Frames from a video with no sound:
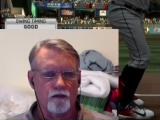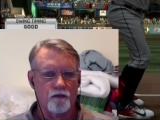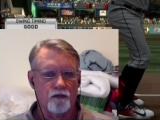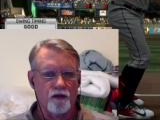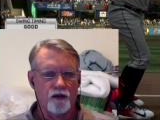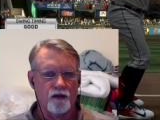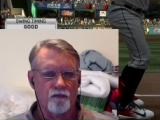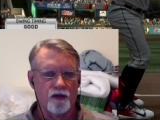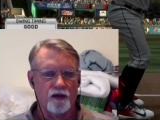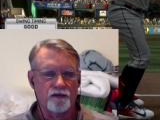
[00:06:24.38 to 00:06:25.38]
Okay,
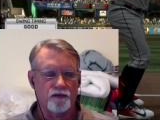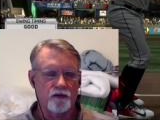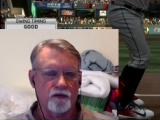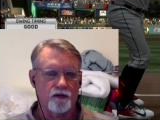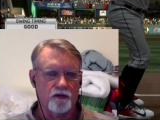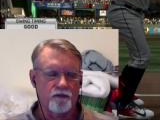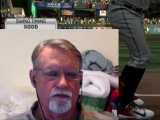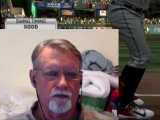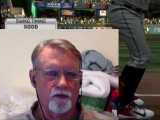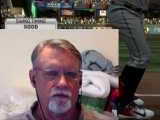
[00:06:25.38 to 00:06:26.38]
I'm batting uh,
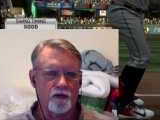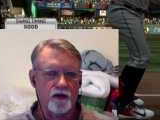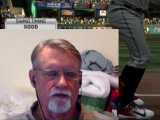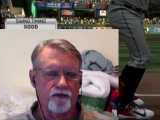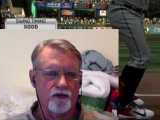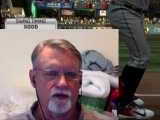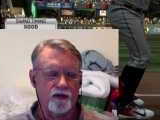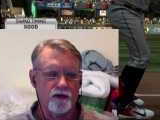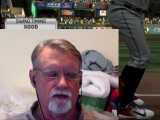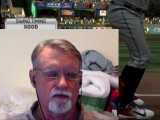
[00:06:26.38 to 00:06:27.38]
from the right
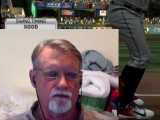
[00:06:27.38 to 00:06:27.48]
side.